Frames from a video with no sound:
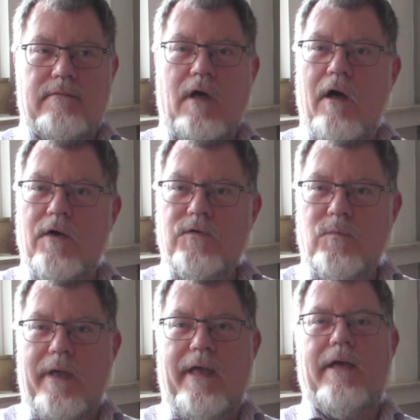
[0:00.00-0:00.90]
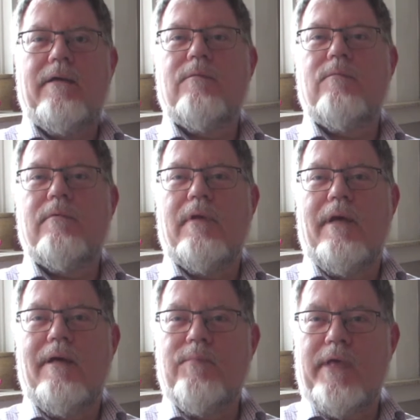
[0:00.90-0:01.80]
hardware
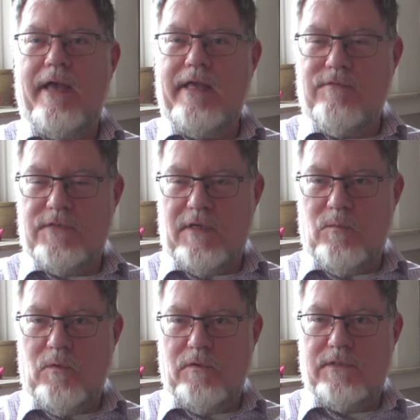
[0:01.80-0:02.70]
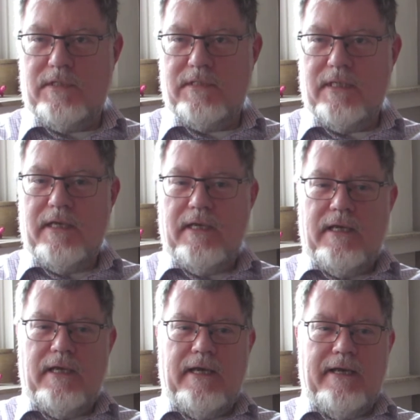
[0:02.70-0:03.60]
behave as I want it,
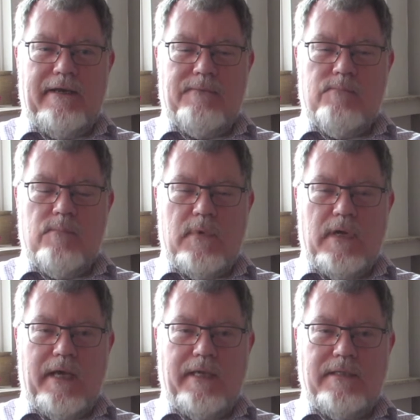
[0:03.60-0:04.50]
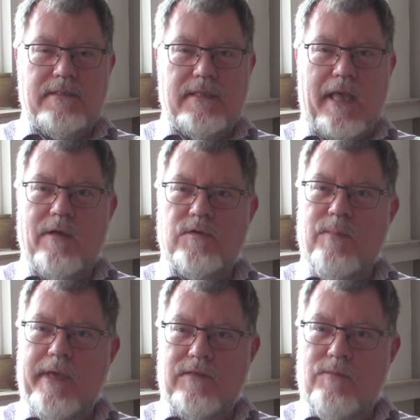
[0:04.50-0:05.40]
and how
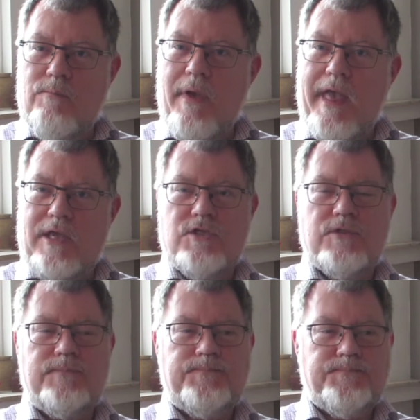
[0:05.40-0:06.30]
to make them mesh.